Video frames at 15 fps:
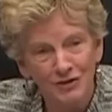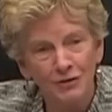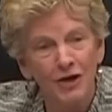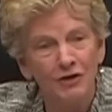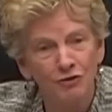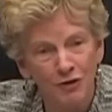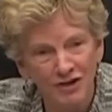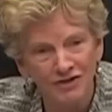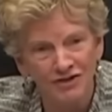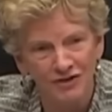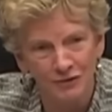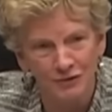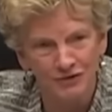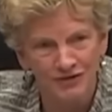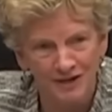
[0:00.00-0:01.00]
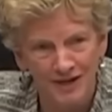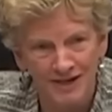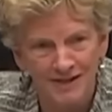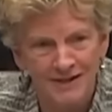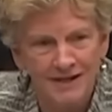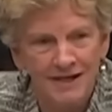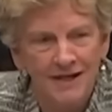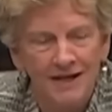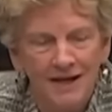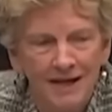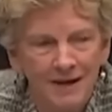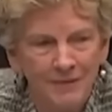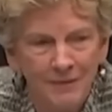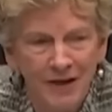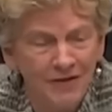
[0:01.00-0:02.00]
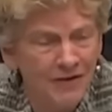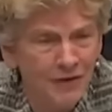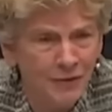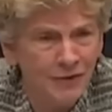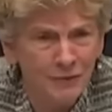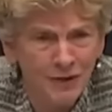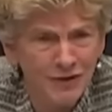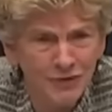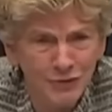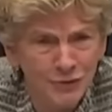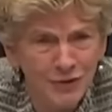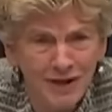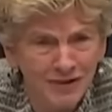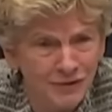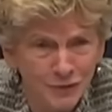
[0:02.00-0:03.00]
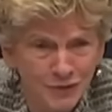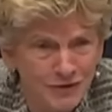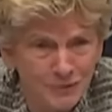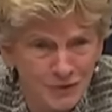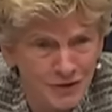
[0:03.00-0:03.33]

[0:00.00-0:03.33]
to address those things. And the only way you do that is with some